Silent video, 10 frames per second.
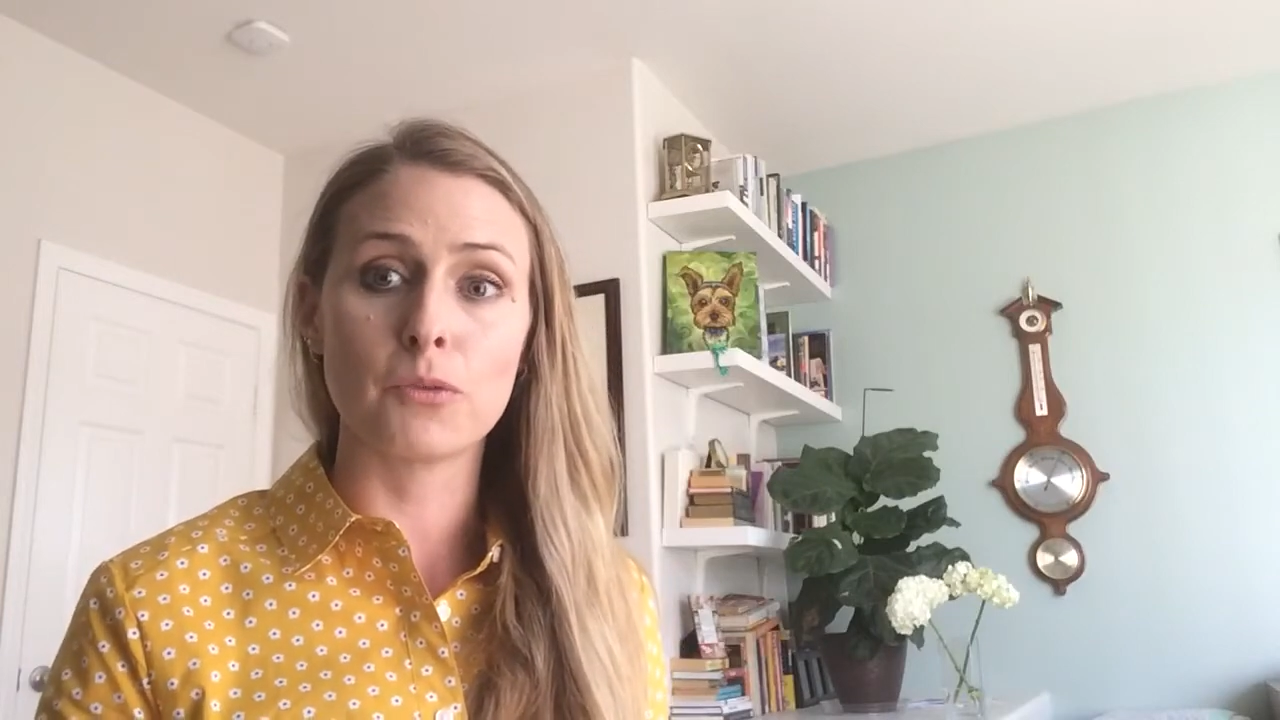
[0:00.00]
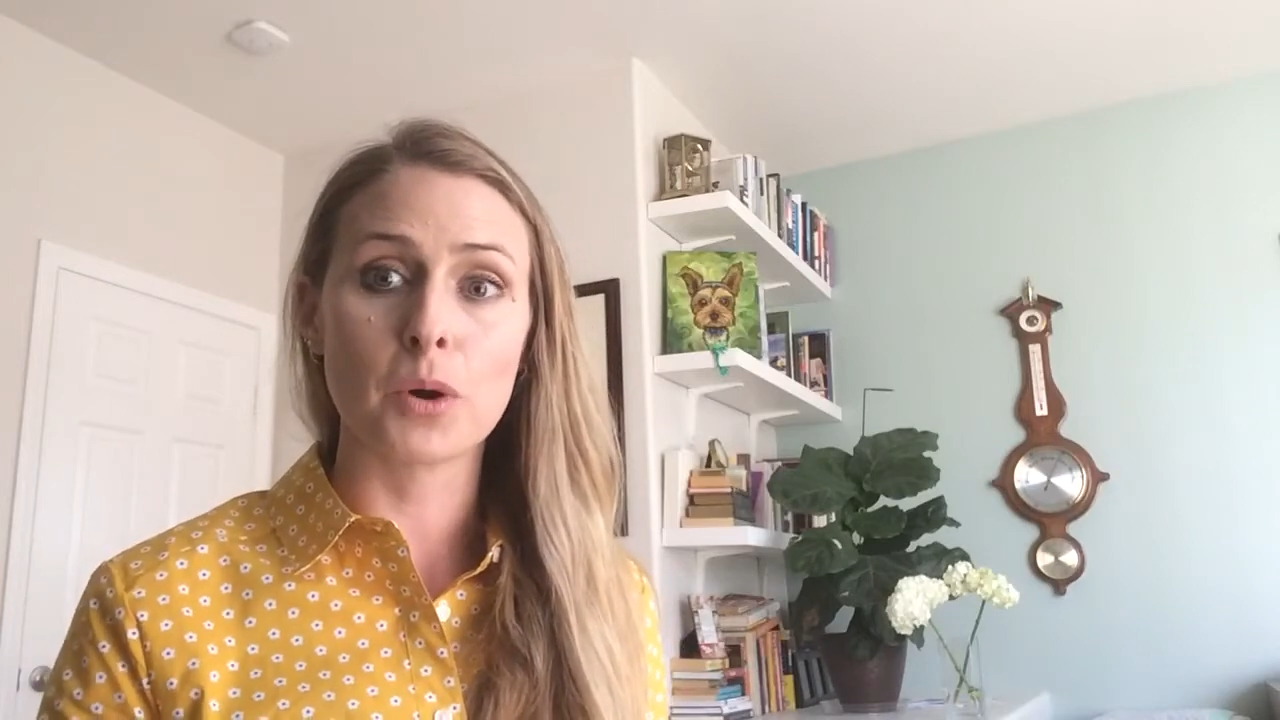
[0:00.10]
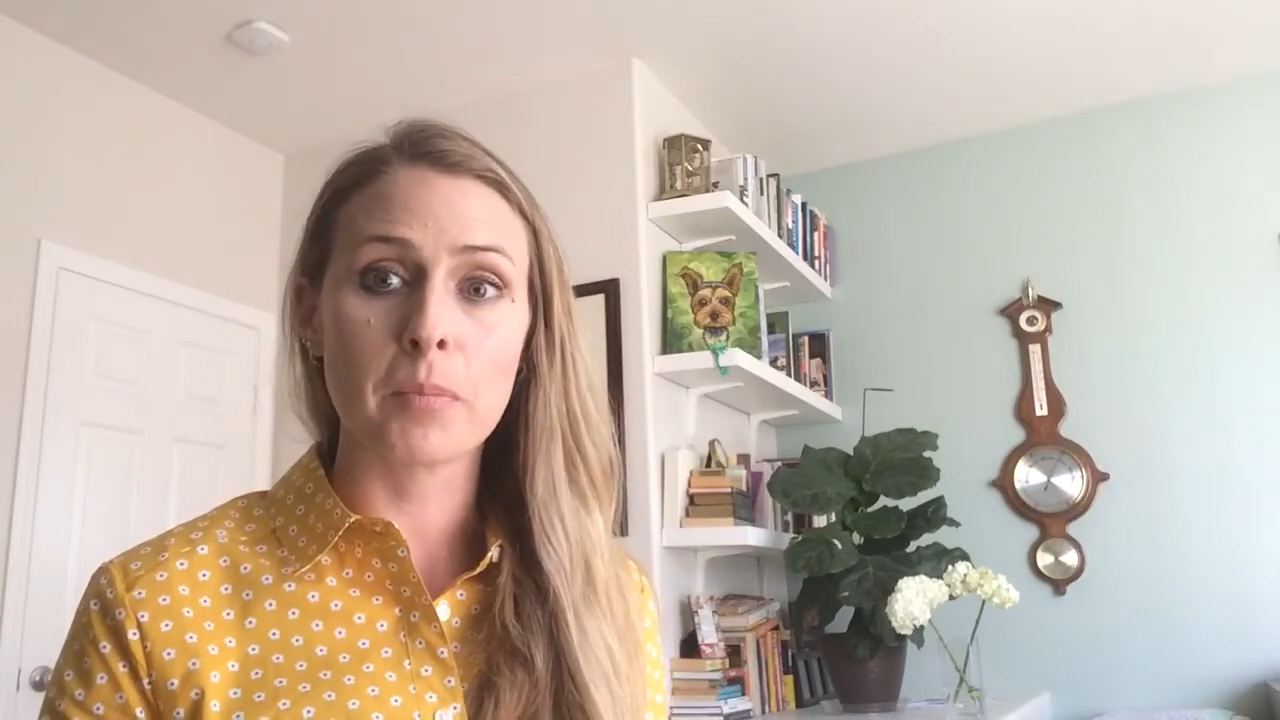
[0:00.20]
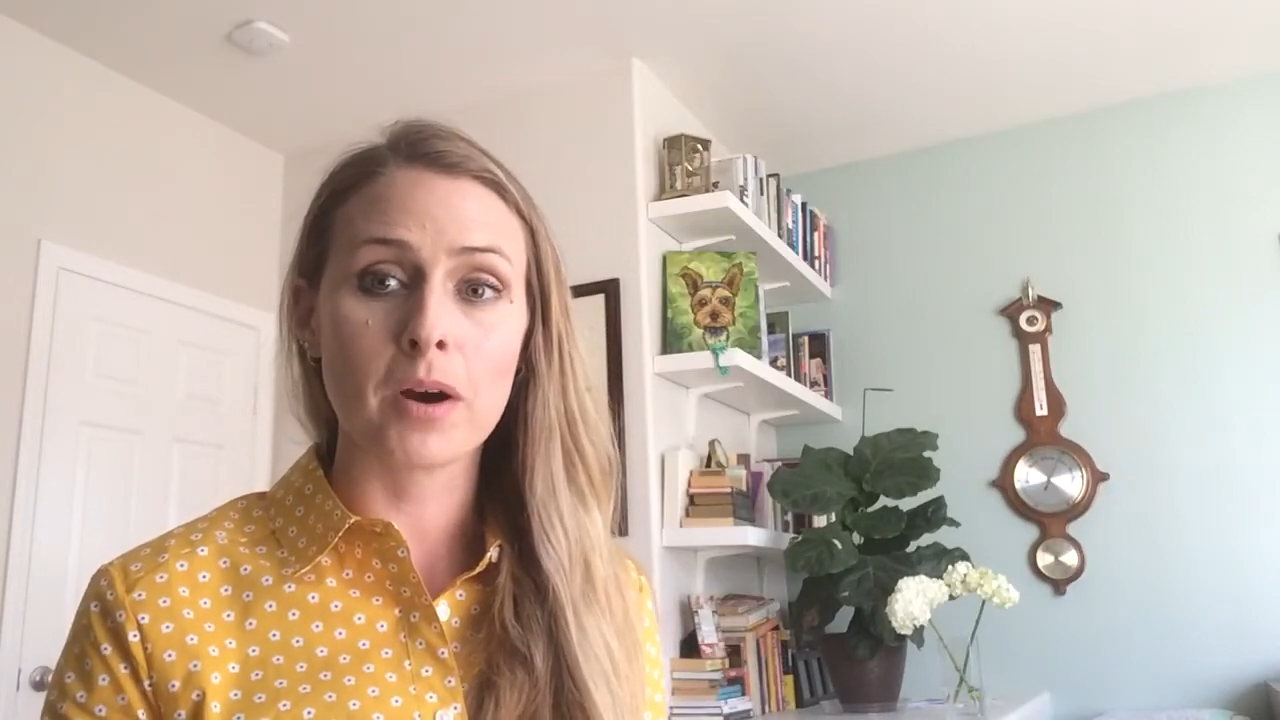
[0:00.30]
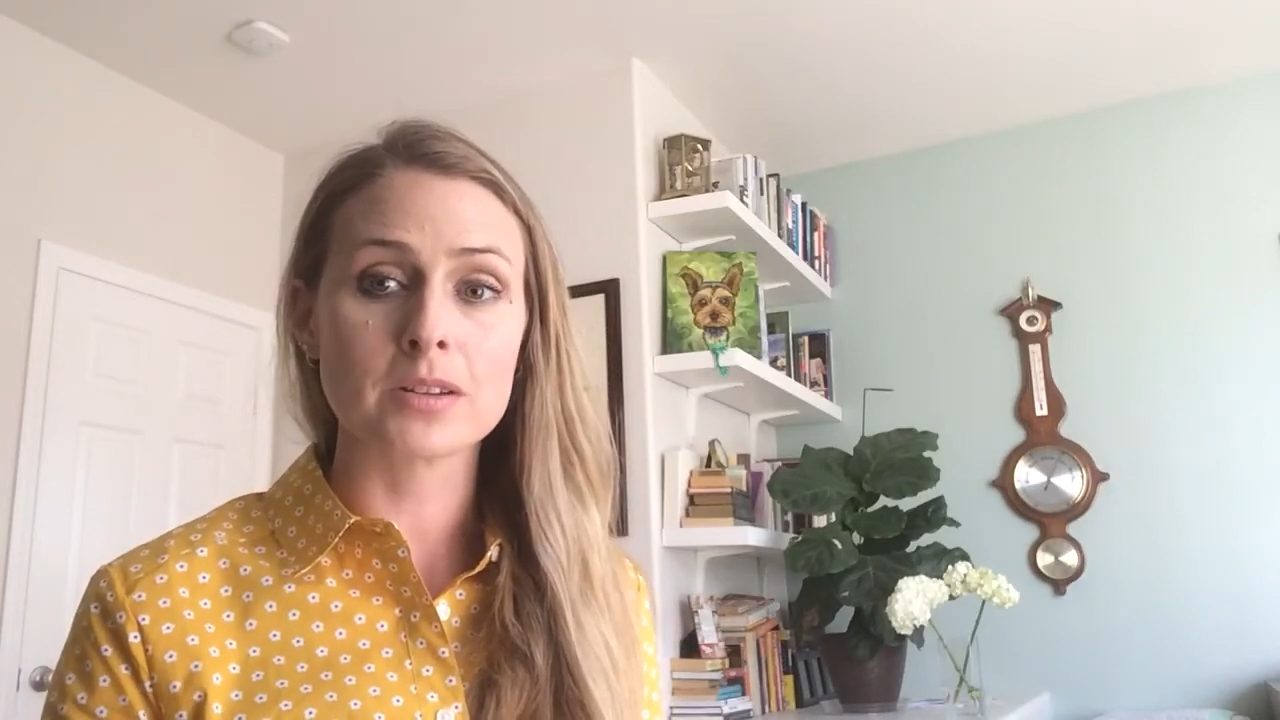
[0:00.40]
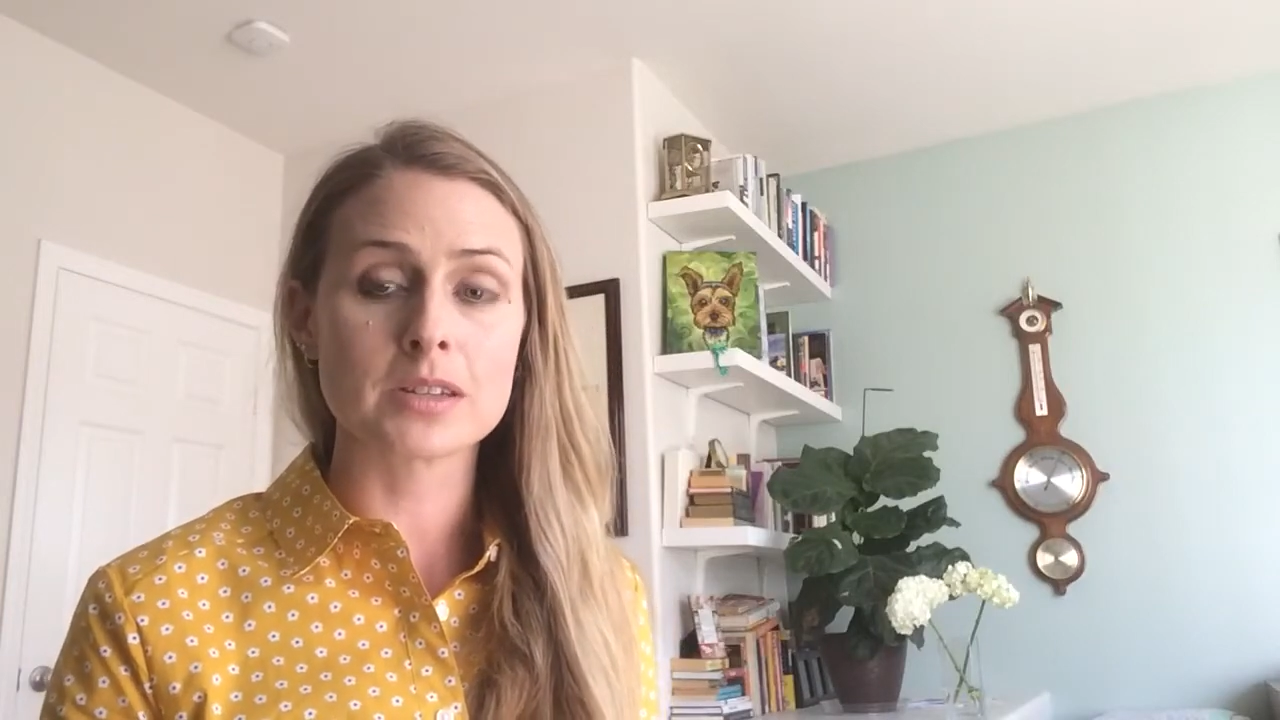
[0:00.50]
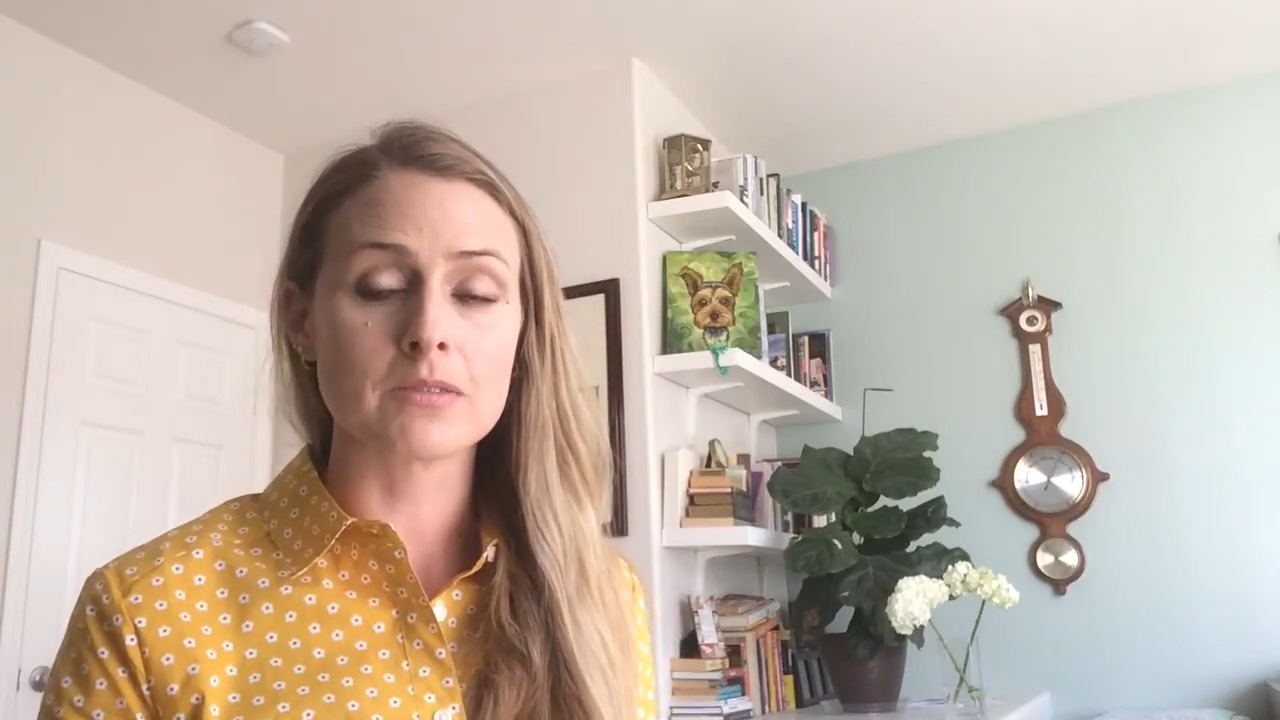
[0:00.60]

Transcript: four parts